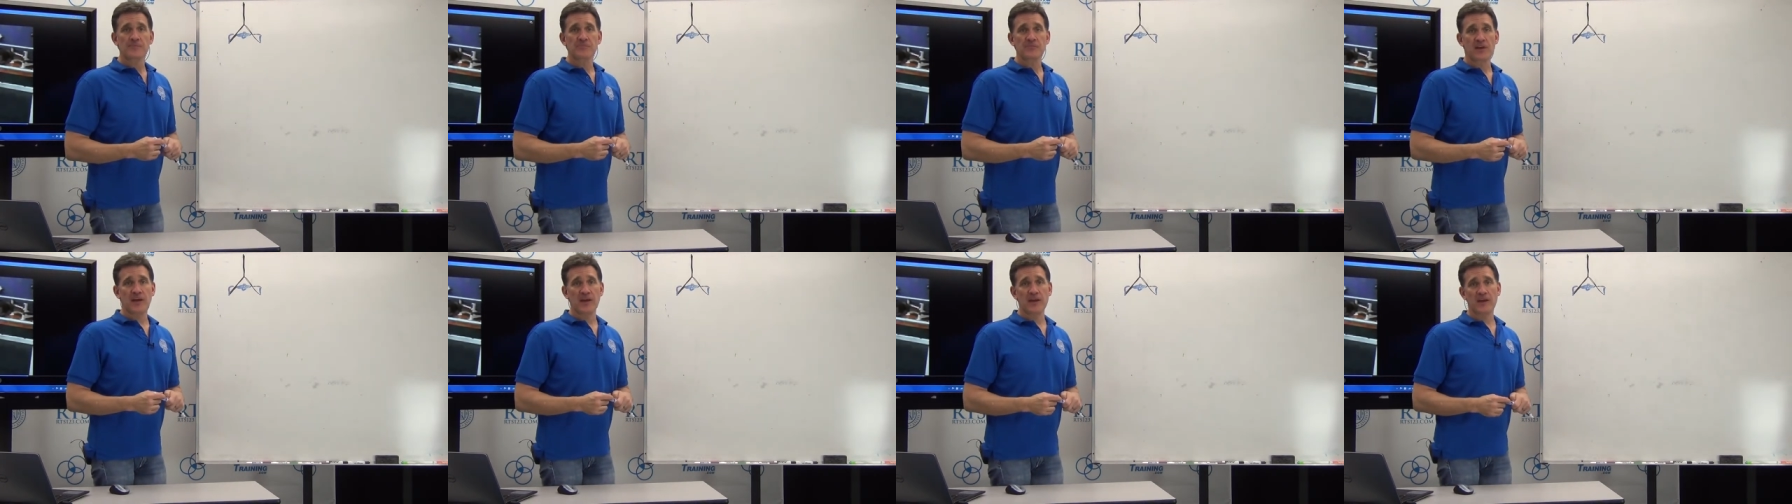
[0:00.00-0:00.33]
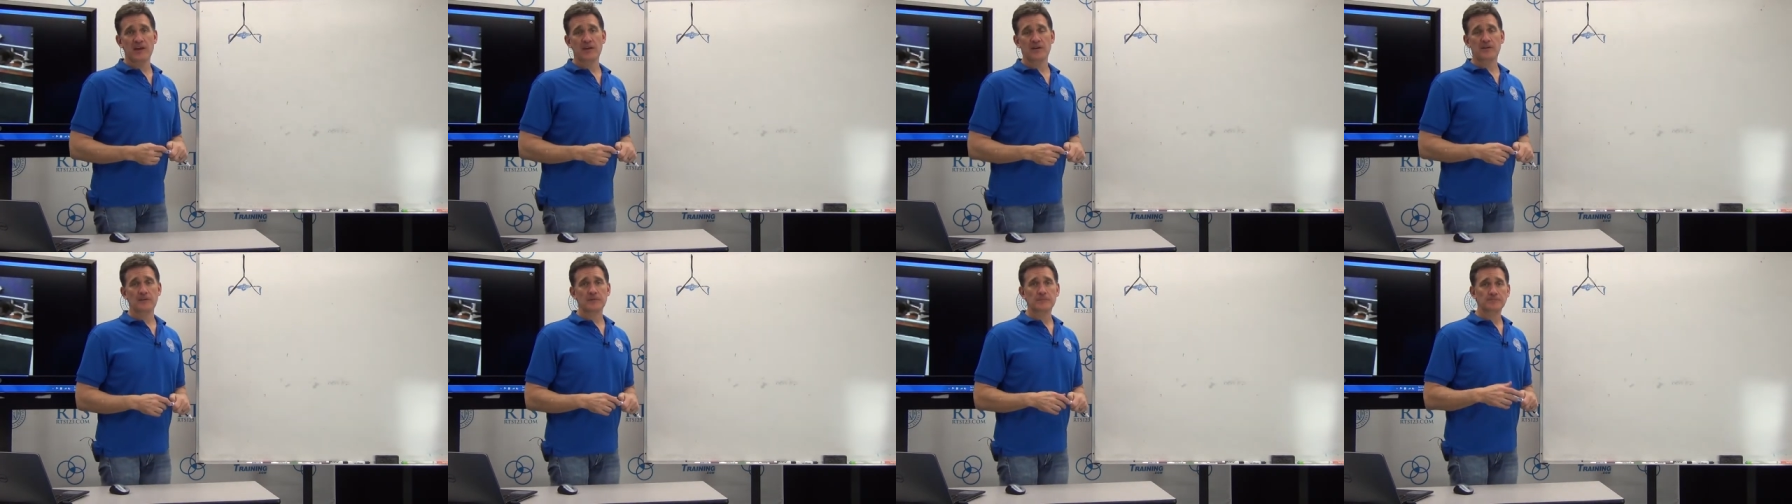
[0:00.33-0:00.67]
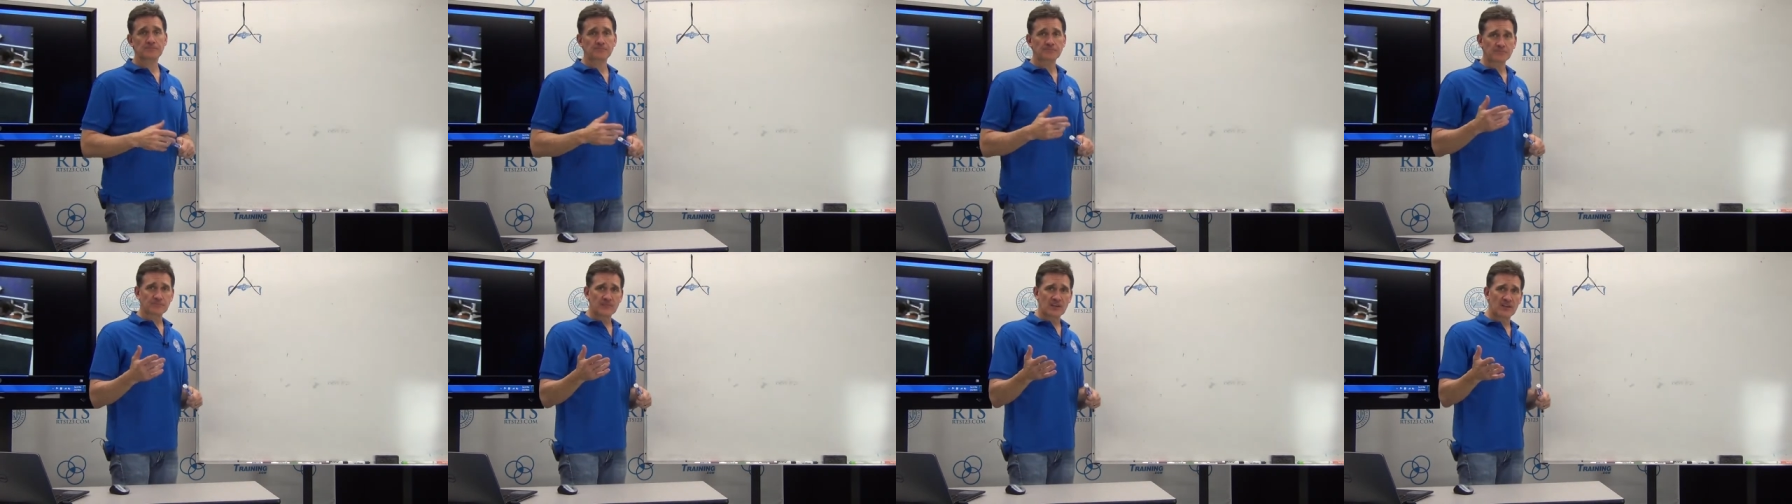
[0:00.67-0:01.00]
And
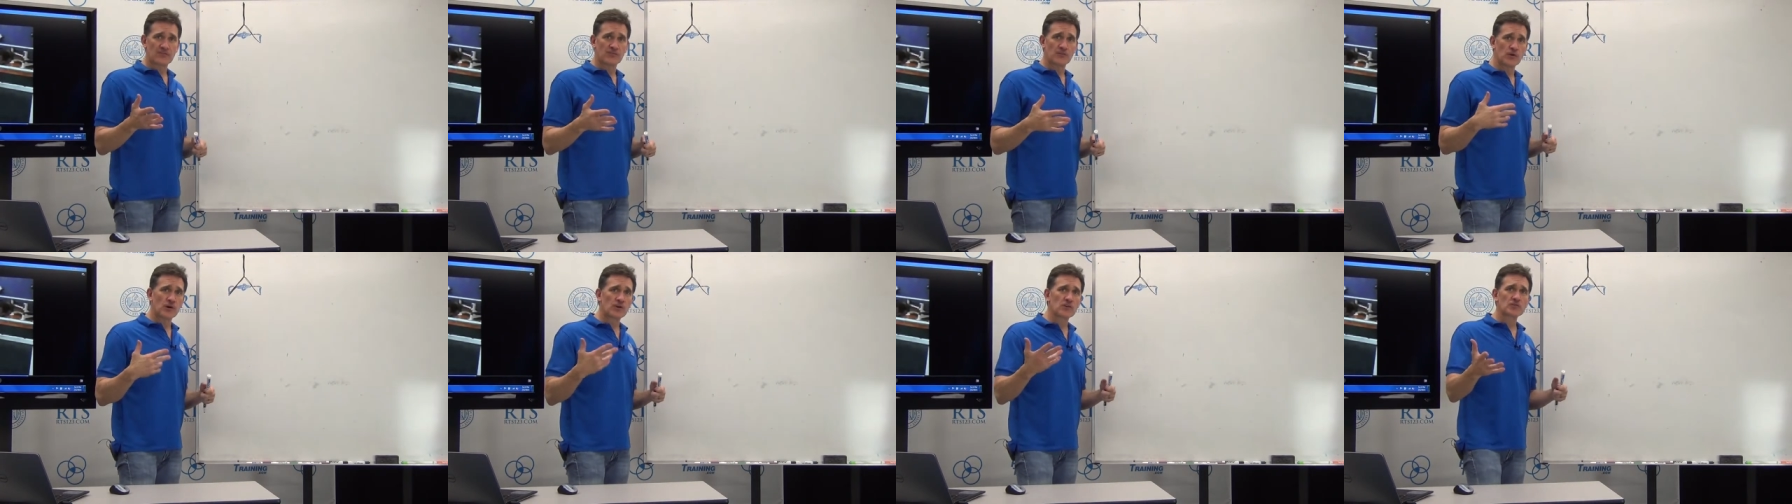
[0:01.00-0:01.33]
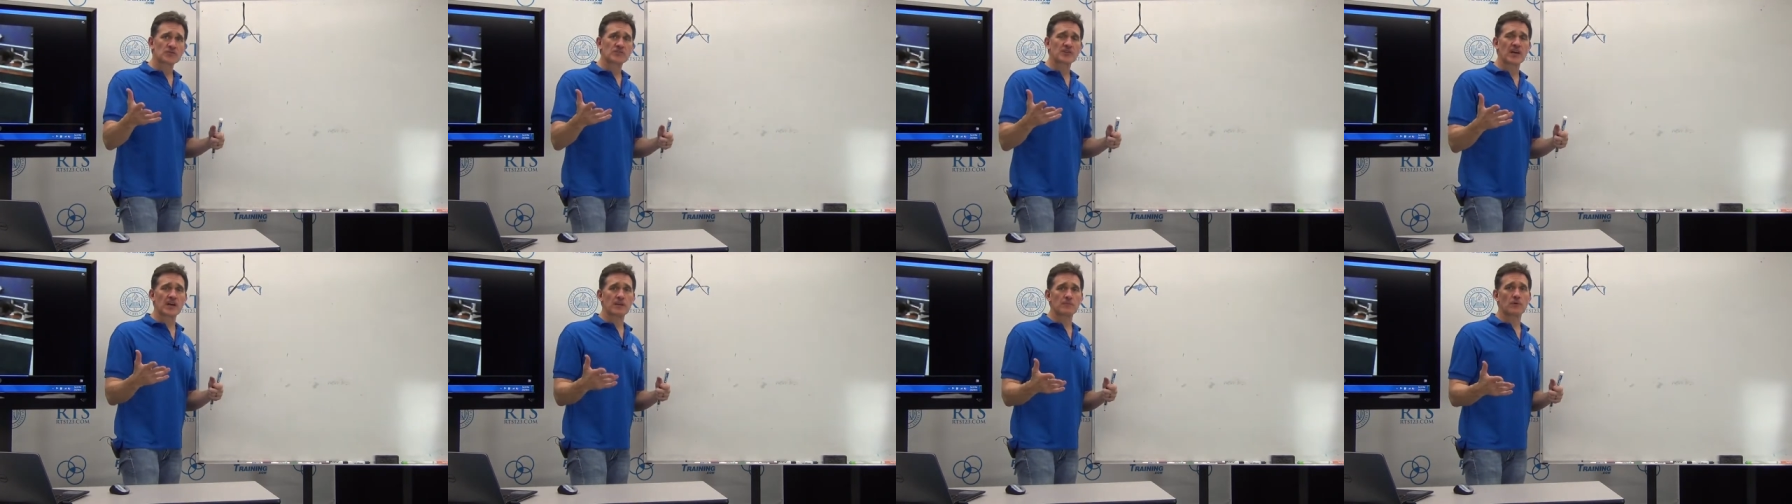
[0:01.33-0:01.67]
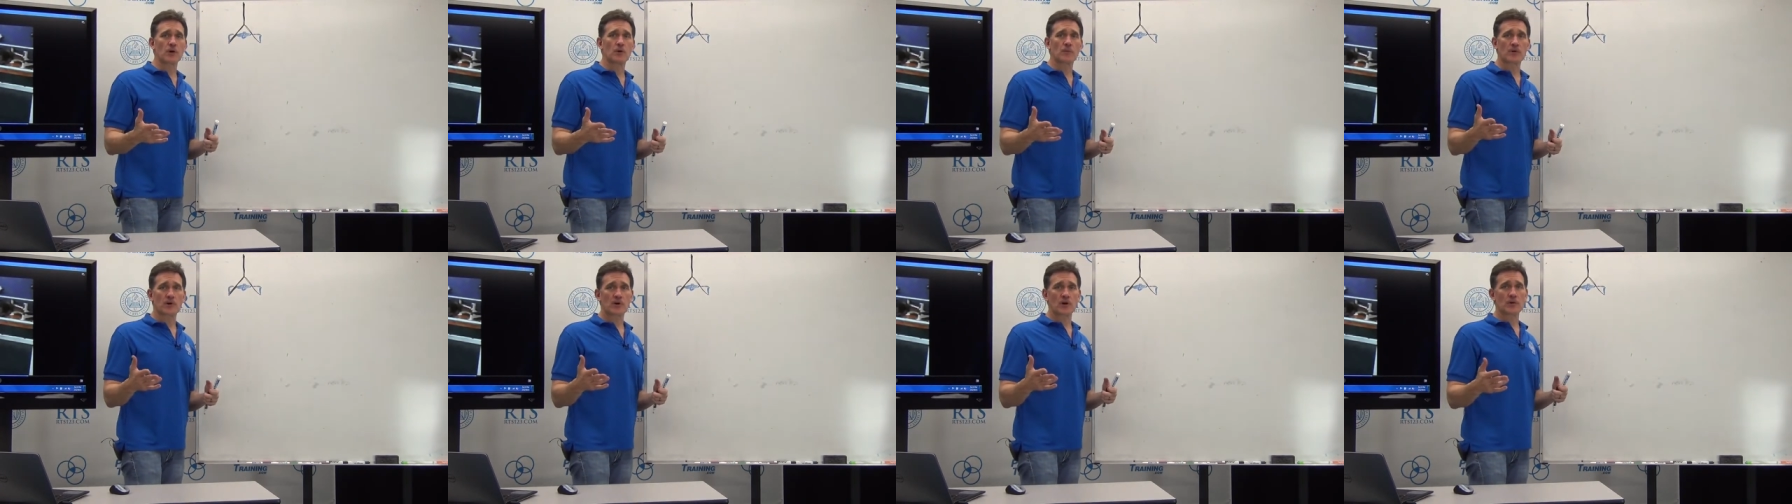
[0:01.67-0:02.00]
if you understand
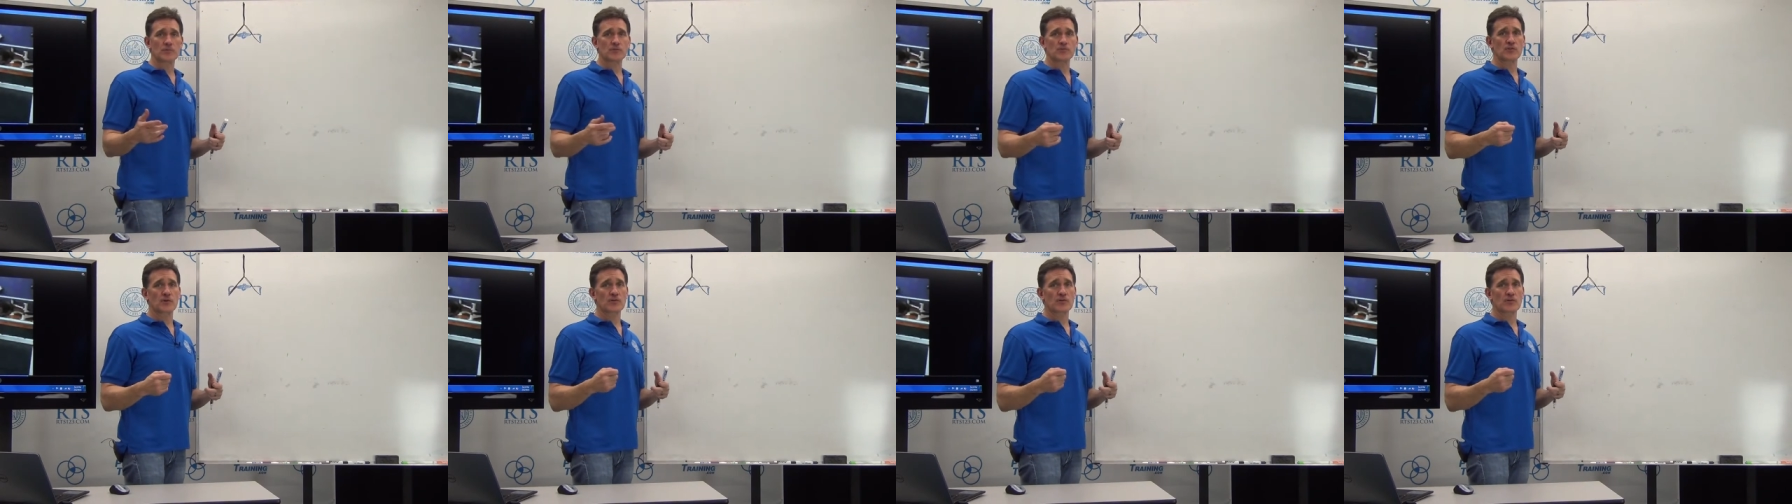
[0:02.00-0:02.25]
moment arms,